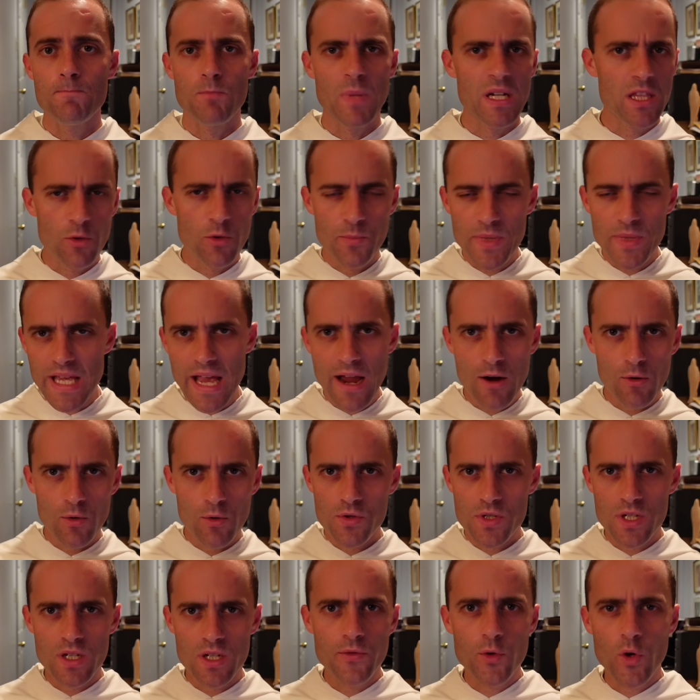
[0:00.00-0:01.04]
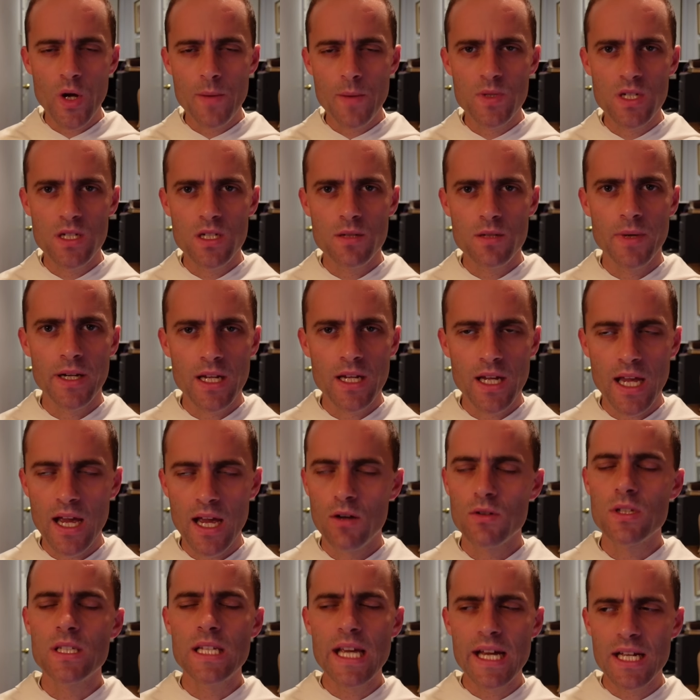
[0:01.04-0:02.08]
Might there be errors that have crept into my
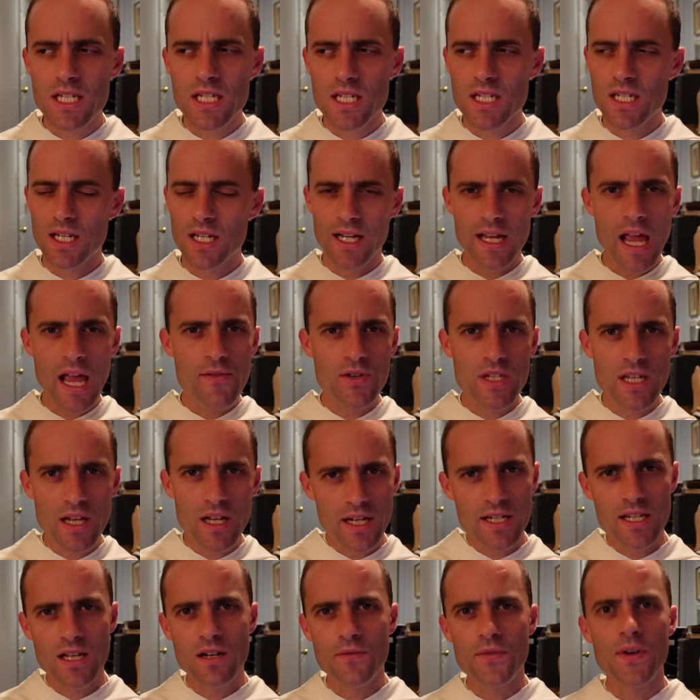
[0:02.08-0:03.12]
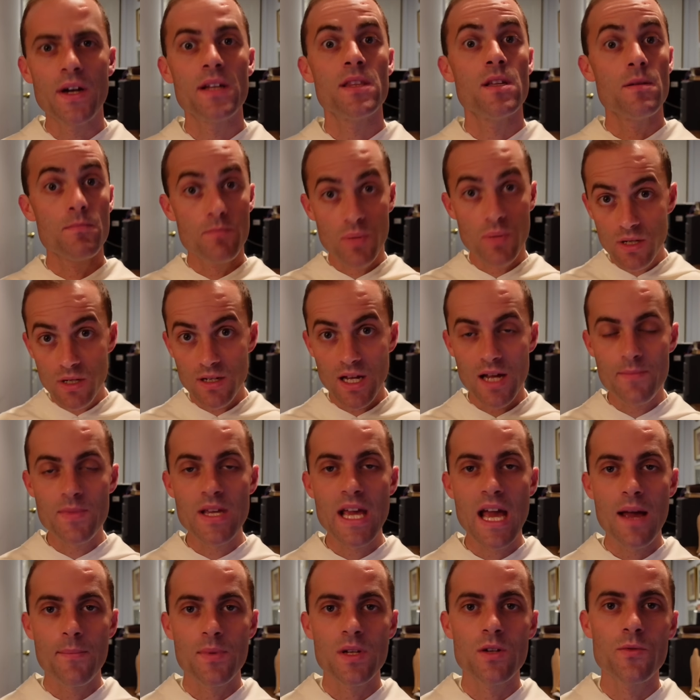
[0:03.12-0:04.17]
account? Yes, I haven't yet identified them, but I'd be
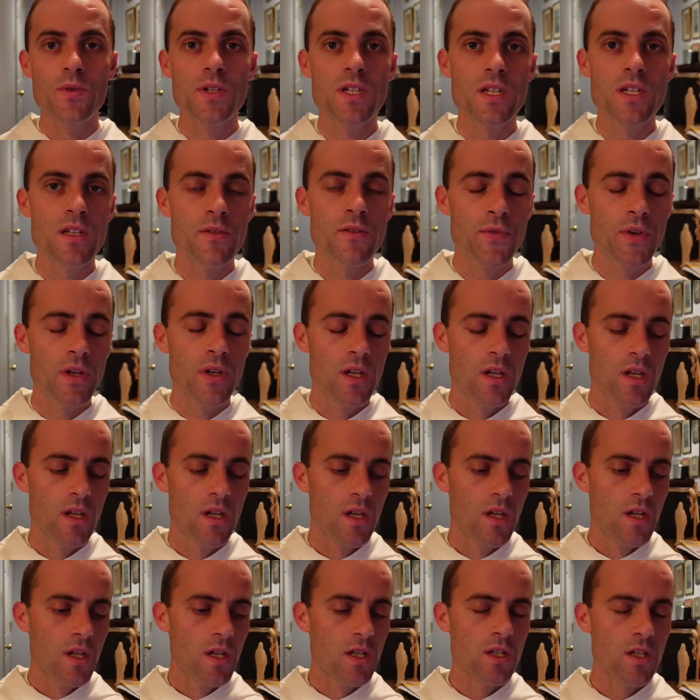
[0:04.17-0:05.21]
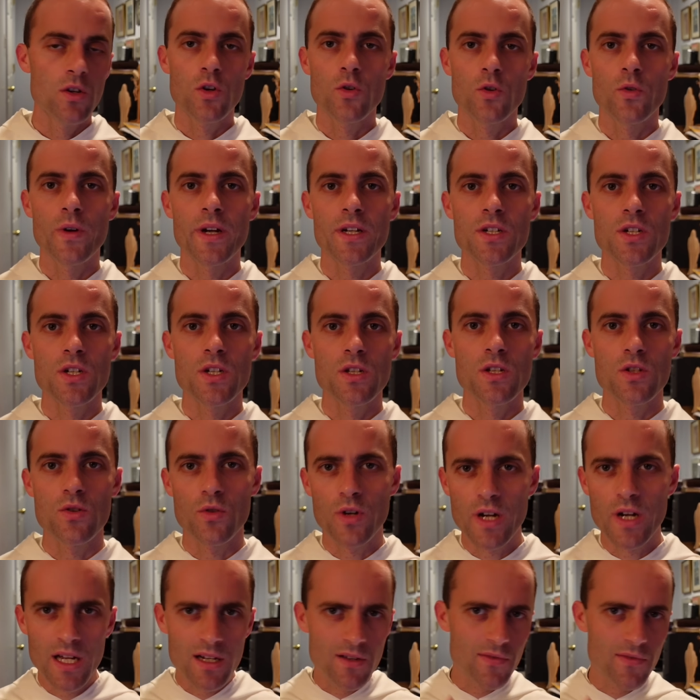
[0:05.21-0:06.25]
happy to receive, you know, corrections or
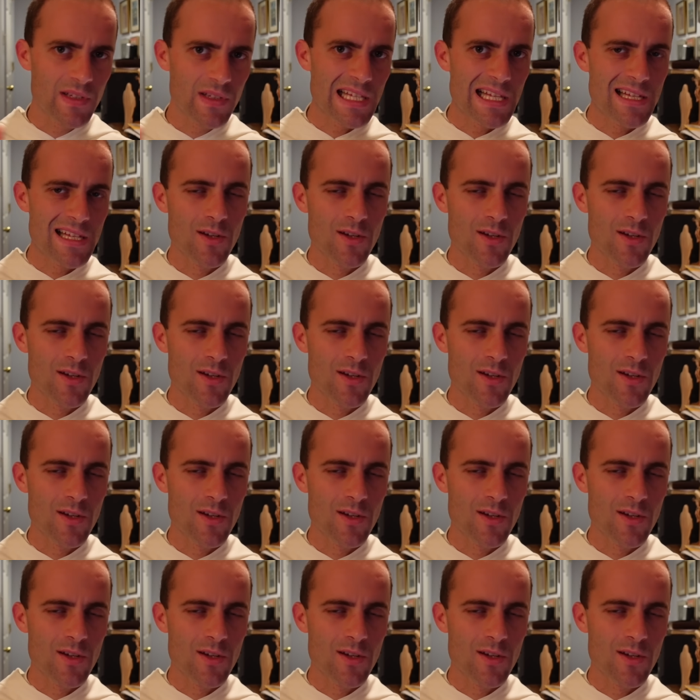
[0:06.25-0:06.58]
kind of